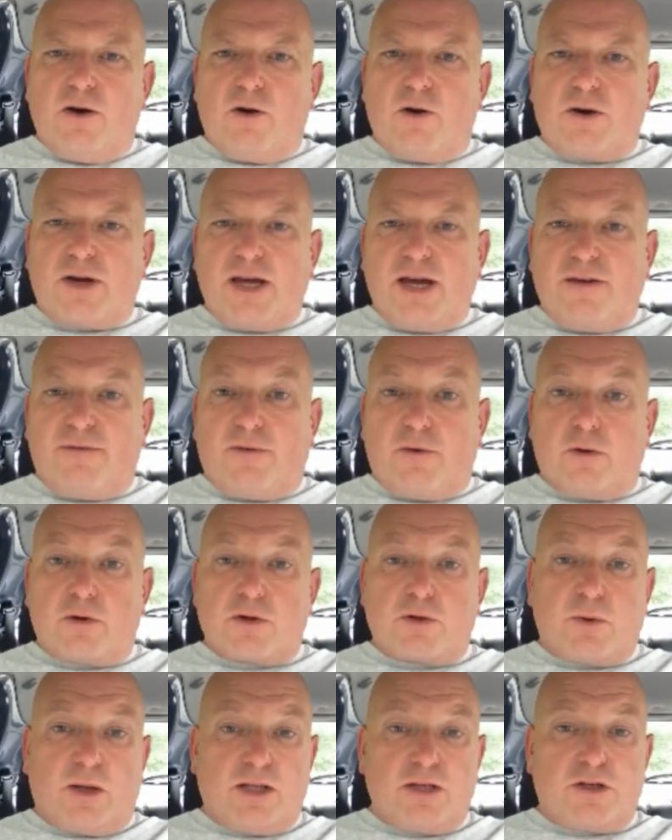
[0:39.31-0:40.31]
Okay,
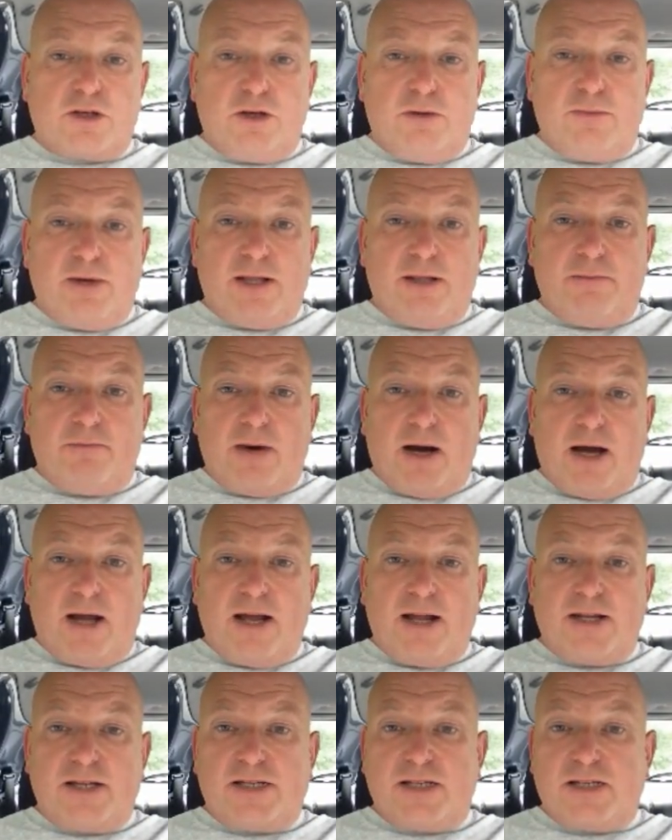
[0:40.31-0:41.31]
folks, well, assuming
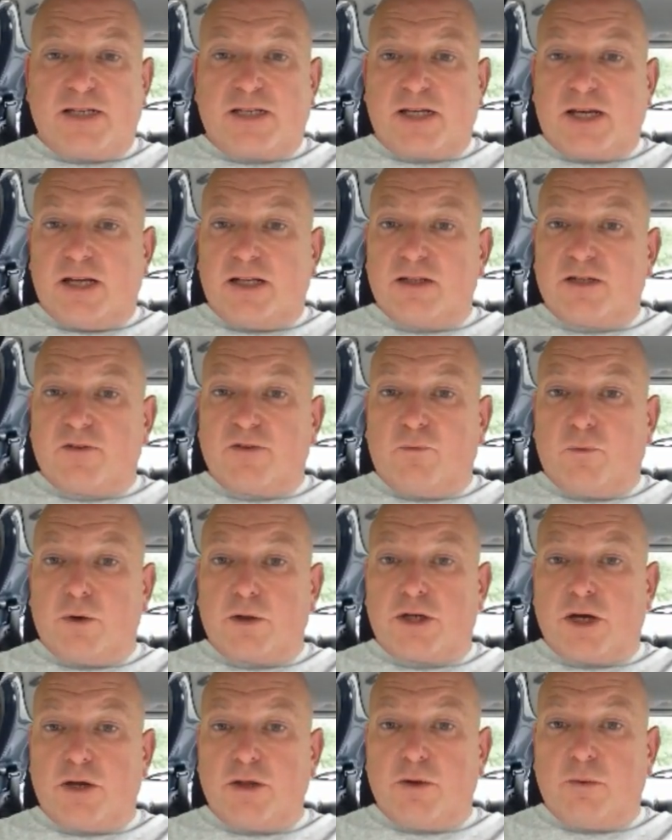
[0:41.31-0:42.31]
my editing skills have
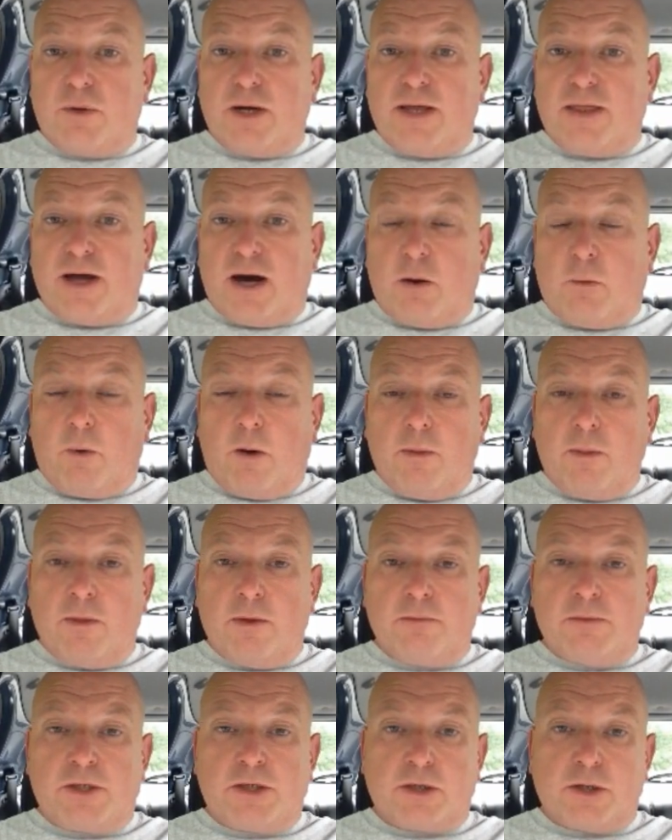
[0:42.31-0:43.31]
worked out the way that I want
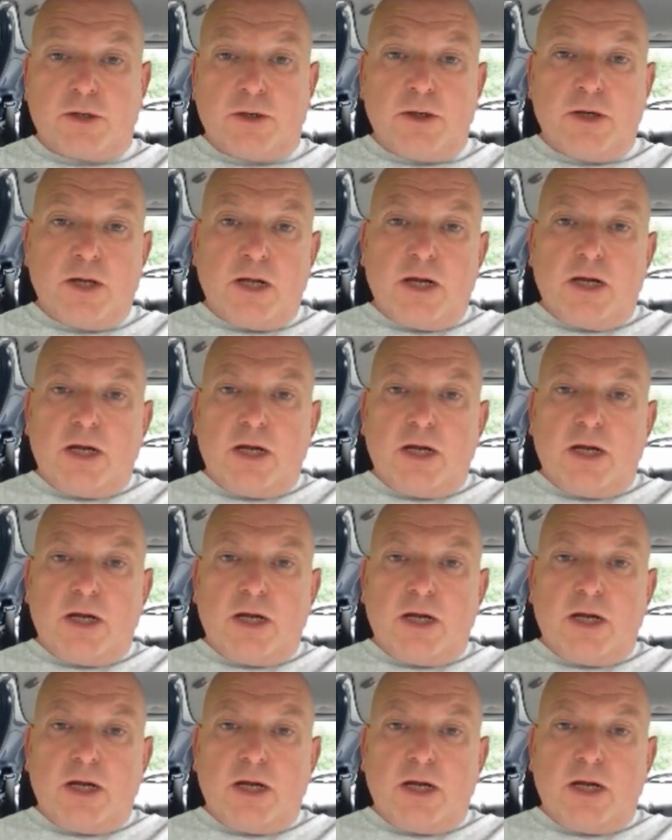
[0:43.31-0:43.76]
them to,